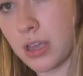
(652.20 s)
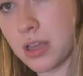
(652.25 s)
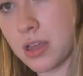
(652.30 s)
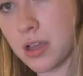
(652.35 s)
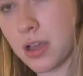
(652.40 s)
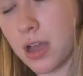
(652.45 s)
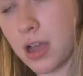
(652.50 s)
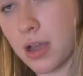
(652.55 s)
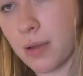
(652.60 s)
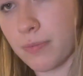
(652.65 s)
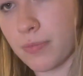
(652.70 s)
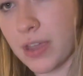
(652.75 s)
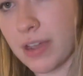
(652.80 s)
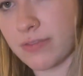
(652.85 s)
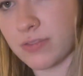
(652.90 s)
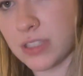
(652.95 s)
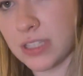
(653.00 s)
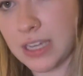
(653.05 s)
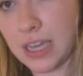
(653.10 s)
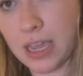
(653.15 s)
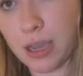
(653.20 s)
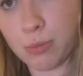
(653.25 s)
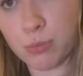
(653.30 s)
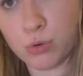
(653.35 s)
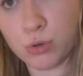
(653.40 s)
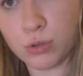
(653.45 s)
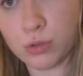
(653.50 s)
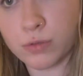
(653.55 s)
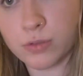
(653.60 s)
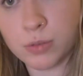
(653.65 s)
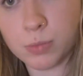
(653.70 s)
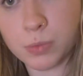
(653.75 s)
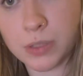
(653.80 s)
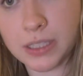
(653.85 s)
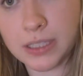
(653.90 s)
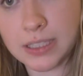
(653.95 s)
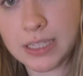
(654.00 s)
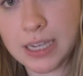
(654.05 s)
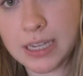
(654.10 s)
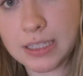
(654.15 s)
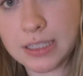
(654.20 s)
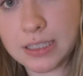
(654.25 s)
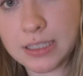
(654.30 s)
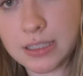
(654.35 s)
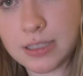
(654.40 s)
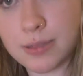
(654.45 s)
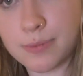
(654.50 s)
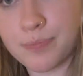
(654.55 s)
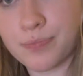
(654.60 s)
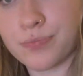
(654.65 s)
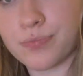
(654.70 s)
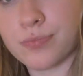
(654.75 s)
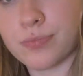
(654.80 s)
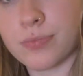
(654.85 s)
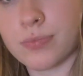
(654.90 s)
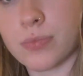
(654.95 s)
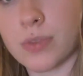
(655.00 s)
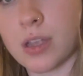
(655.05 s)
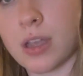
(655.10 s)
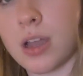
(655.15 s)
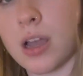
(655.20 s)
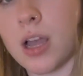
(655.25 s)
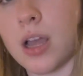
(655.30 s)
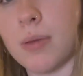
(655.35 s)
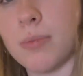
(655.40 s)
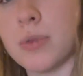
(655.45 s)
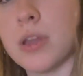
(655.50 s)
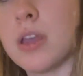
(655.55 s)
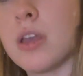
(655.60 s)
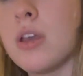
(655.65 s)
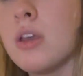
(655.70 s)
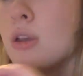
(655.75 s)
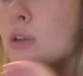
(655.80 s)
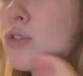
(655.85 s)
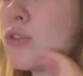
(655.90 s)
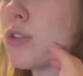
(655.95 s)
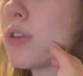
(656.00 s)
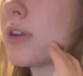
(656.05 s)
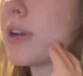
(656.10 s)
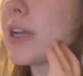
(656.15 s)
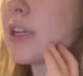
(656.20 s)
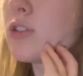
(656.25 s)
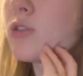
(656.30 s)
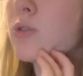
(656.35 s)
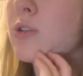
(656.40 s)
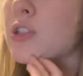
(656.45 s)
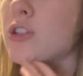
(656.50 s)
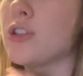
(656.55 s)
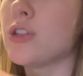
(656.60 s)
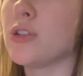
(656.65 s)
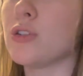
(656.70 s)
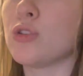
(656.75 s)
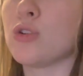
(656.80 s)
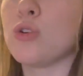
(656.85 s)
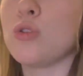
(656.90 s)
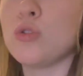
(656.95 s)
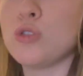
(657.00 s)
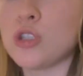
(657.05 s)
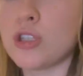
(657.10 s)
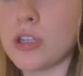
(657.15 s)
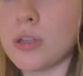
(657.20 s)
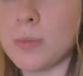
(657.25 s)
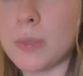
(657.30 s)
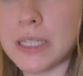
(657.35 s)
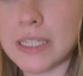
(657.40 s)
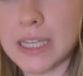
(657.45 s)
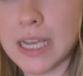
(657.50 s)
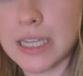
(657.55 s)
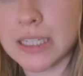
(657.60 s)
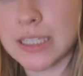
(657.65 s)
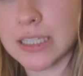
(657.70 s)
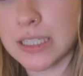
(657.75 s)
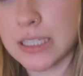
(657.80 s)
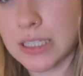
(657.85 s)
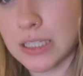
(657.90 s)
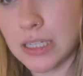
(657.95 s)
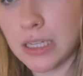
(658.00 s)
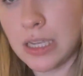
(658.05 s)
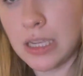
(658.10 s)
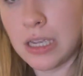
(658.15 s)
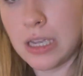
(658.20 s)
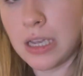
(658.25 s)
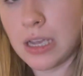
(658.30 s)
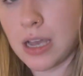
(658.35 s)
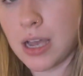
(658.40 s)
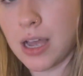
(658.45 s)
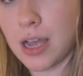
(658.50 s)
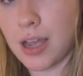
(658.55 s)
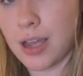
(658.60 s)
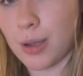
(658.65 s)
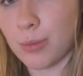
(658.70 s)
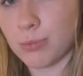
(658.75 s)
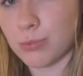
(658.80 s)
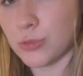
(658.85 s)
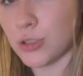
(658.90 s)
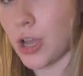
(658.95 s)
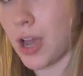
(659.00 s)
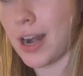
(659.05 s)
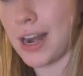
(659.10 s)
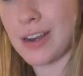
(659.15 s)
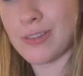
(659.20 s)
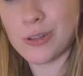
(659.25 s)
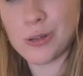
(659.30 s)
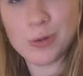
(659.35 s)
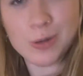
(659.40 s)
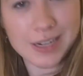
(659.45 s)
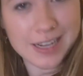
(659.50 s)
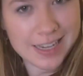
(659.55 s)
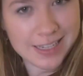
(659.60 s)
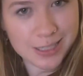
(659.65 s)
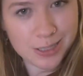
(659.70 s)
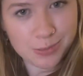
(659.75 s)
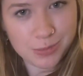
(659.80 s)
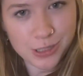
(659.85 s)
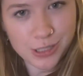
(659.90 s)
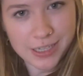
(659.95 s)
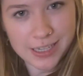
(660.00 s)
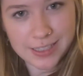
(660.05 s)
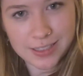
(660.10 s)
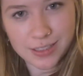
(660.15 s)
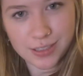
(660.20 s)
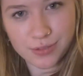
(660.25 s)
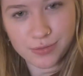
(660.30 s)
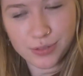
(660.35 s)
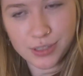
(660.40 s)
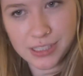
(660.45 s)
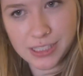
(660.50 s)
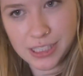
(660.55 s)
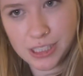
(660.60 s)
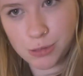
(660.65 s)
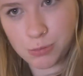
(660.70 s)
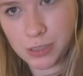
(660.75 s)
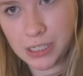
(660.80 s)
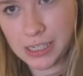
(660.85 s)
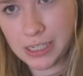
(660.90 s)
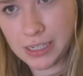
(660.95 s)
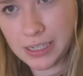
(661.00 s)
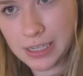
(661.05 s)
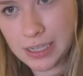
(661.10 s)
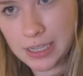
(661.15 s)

FDA approved blood tests. So the next question is, who should be tested? Not everyone has to be tested for TB,